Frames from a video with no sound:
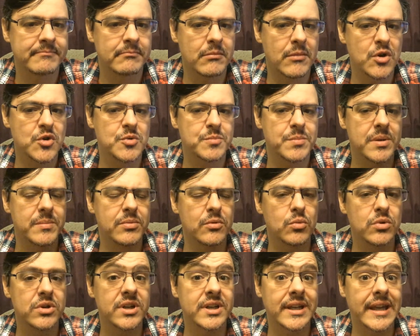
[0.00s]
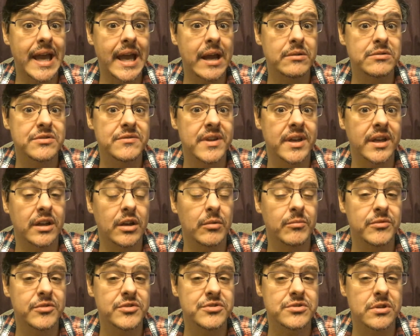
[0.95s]
Most people wouldn't get out of their
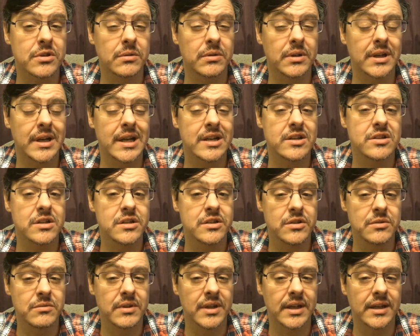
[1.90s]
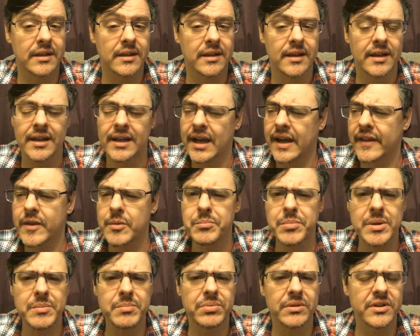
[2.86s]
comfort zone and actually do that. And the
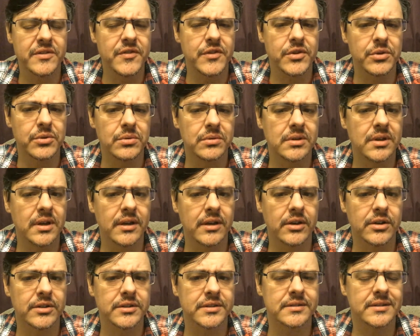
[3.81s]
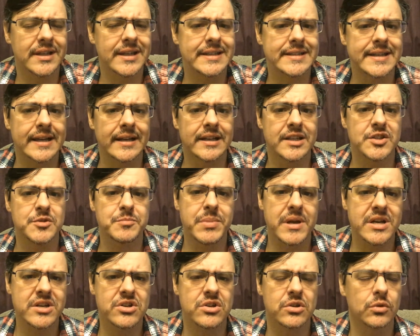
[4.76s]
people that do aren't exactly
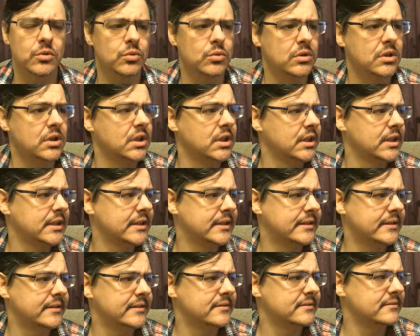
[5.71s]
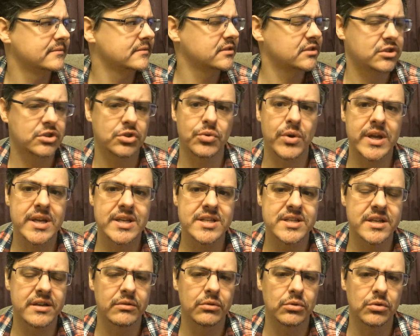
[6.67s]
special or
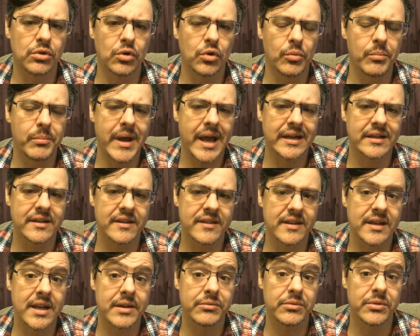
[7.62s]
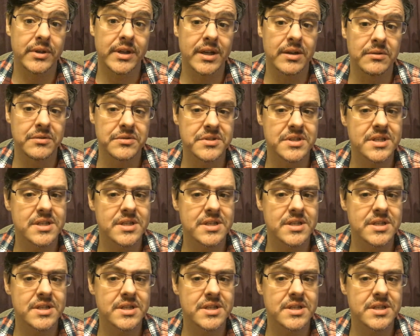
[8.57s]
crazier or madder than everyone else.